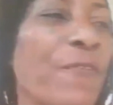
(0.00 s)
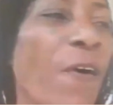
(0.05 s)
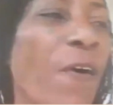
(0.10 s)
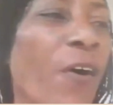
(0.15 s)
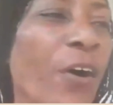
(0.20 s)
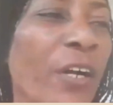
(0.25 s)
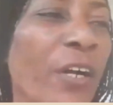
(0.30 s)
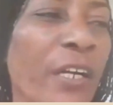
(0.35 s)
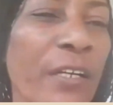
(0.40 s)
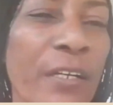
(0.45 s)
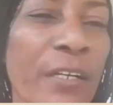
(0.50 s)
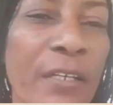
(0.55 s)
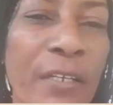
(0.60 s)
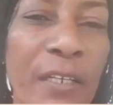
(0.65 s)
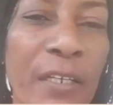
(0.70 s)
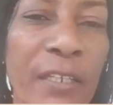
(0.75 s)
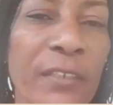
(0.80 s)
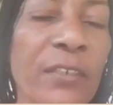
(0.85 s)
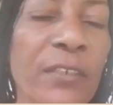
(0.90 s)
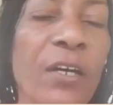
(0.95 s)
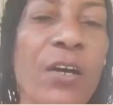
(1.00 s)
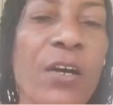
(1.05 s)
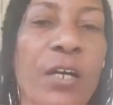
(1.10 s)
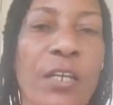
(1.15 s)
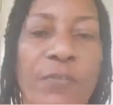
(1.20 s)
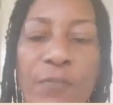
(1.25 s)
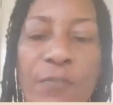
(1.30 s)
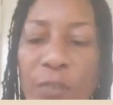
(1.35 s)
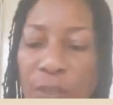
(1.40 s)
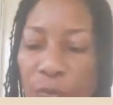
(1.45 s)
for is
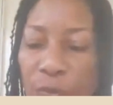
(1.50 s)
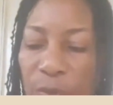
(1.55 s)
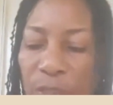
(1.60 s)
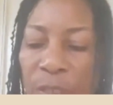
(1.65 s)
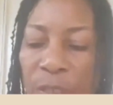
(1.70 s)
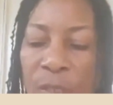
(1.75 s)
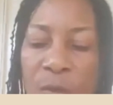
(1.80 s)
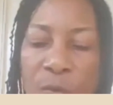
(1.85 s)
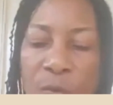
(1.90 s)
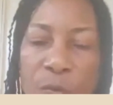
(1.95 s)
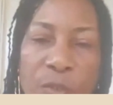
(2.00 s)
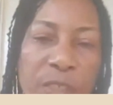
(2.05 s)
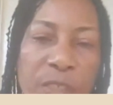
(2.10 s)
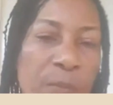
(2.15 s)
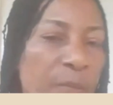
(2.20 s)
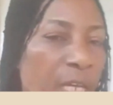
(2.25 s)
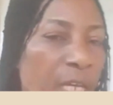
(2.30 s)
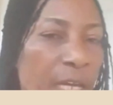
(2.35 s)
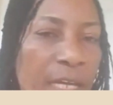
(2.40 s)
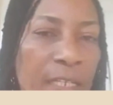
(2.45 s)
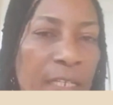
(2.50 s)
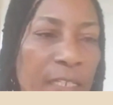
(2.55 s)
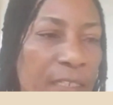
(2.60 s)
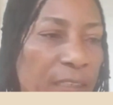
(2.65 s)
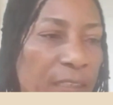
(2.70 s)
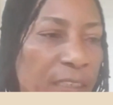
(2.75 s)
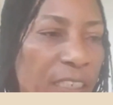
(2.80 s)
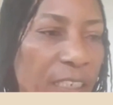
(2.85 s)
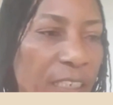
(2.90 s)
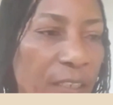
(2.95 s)
all of us what was behind the
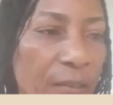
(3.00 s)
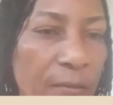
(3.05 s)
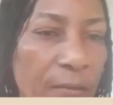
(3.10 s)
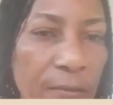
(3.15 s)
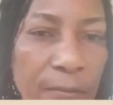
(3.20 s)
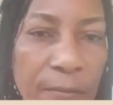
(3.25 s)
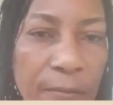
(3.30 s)
scene.